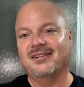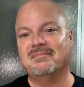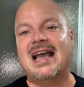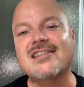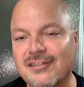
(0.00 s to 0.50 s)

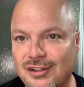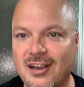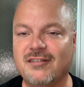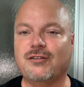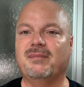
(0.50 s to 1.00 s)
massive
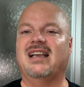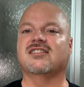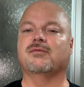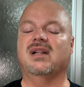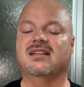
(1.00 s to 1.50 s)
love,
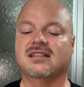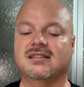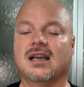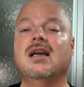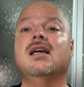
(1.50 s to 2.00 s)
massive blessing.
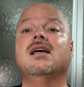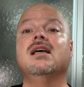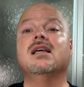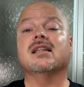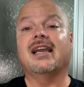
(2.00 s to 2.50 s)

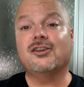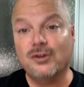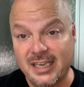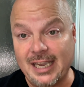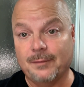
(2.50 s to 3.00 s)
Thank you
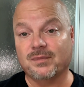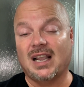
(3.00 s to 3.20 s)
again.